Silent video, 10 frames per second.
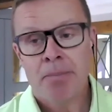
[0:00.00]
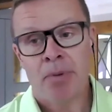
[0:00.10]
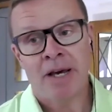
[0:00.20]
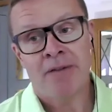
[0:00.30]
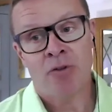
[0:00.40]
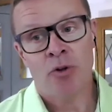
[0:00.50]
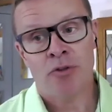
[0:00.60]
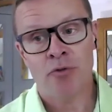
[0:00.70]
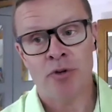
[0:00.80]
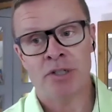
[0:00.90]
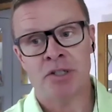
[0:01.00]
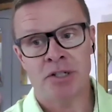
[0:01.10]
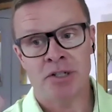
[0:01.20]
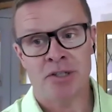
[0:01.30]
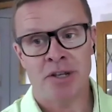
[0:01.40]
But I've got 3
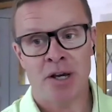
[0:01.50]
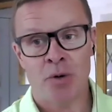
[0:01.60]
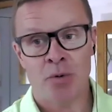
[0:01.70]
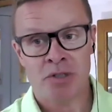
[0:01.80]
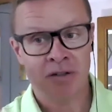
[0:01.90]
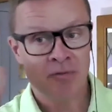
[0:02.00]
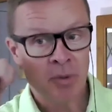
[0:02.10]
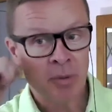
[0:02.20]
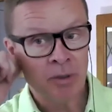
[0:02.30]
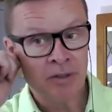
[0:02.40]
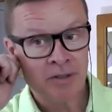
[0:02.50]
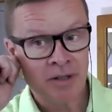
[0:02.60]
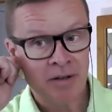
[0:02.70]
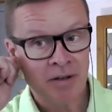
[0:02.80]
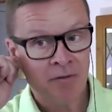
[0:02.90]
C's that I always give people as
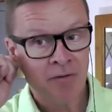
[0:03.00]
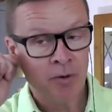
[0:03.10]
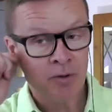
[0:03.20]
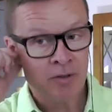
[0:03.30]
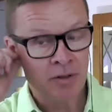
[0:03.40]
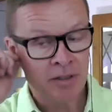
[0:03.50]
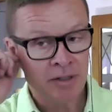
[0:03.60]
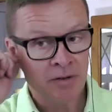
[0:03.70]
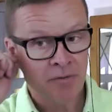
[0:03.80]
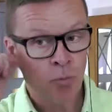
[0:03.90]
a focus on a leader.